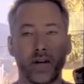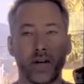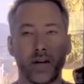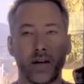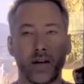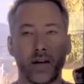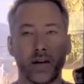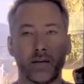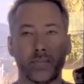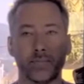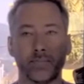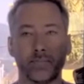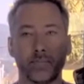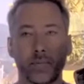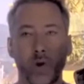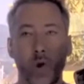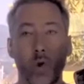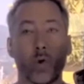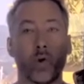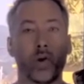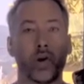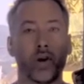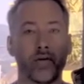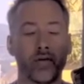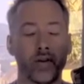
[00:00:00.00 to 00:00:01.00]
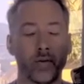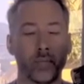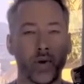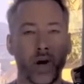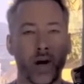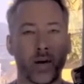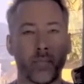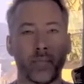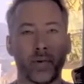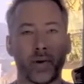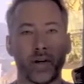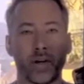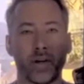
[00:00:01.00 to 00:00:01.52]
The owner of the
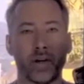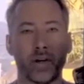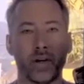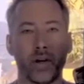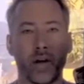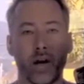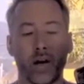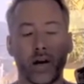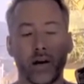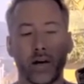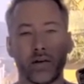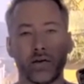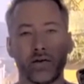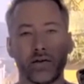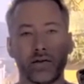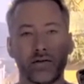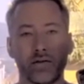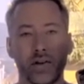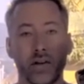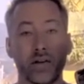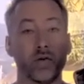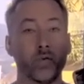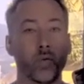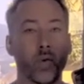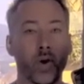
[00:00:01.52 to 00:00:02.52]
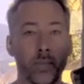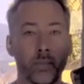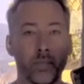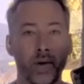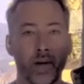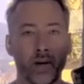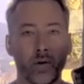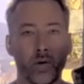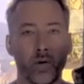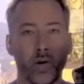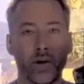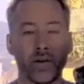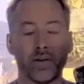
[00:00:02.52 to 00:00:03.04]
property didn't want
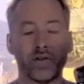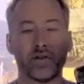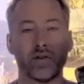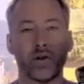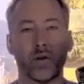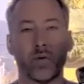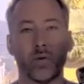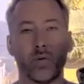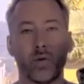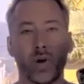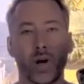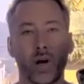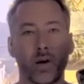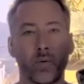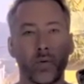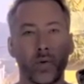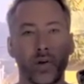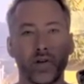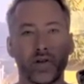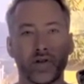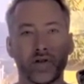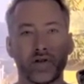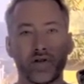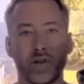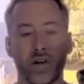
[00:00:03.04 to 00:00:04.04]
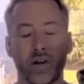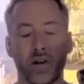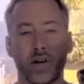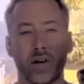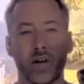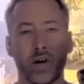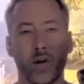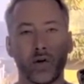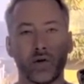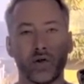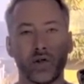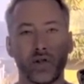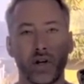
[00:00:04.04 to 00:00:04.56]
Bitcoin, so we just
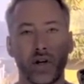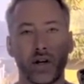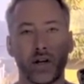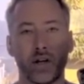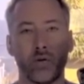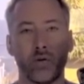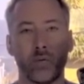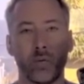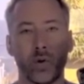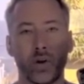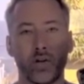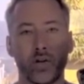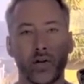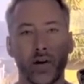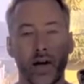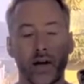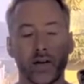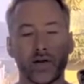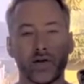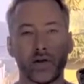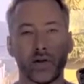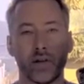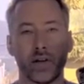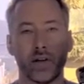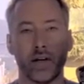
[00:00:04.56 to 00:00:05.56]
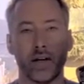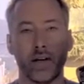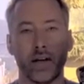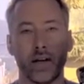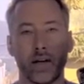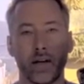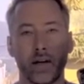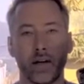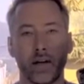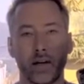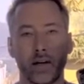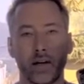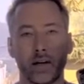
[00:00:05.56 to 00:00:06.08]
negotiated with actually
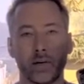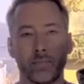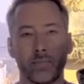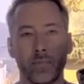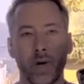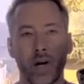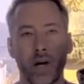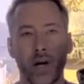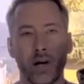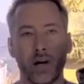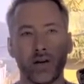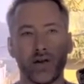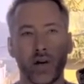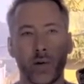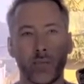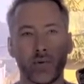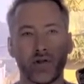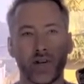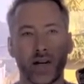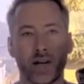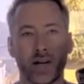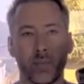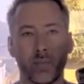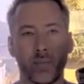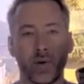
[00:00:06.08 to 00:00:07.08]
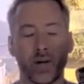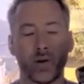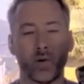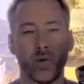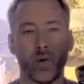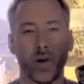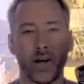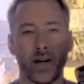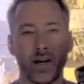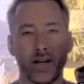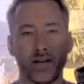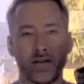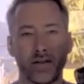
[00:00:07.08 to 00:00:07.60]
it's almost like a
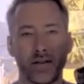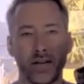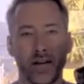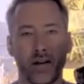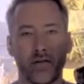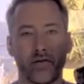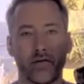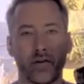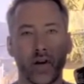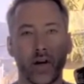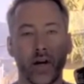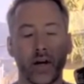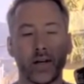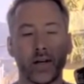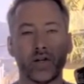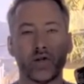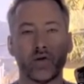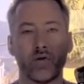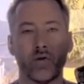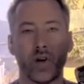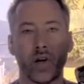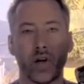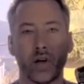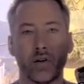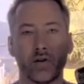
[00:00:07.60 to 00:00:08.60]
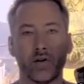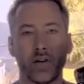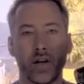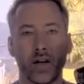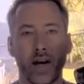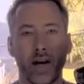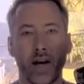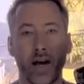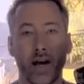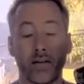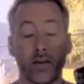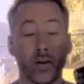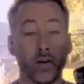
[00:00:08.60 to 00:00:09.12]
Bitcoin ETF or hedge fund,
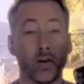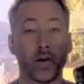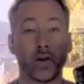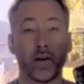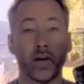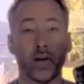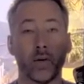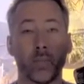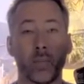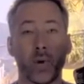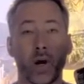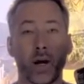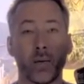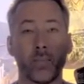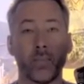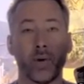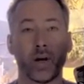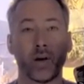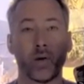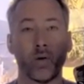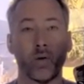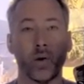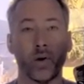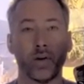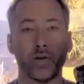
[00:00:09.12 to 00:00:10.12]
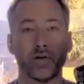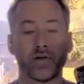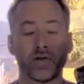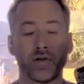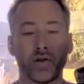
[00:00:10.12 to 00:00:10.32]
and they're looking to buy Bitcoin.